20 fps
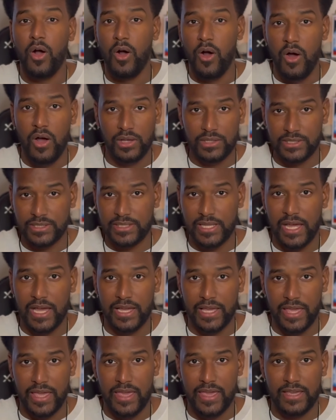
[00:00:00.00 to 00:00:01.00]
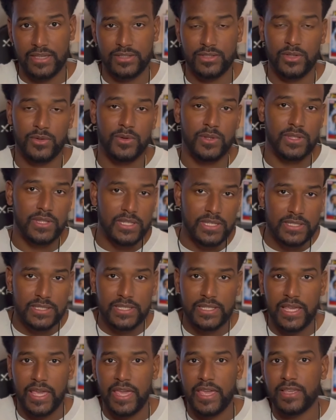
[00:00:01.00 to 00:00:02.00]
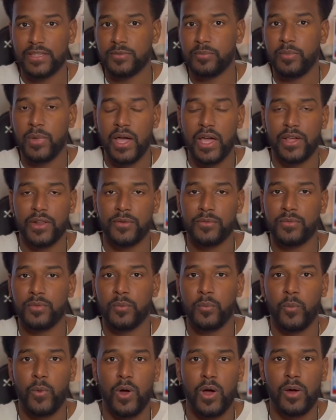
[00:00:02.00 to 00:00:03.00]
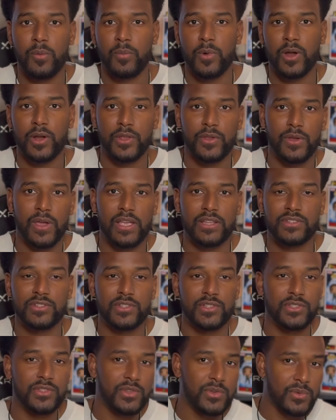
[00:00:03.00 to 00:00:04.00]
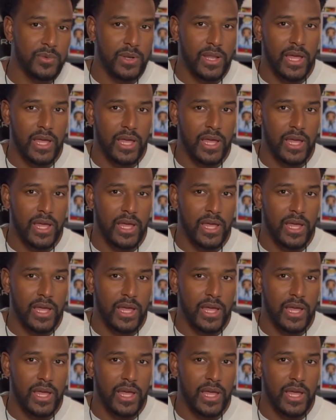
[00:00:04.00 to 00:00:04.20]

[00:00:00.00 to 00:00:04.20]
on StockX. So in this case, buying them from Walmart, you actually do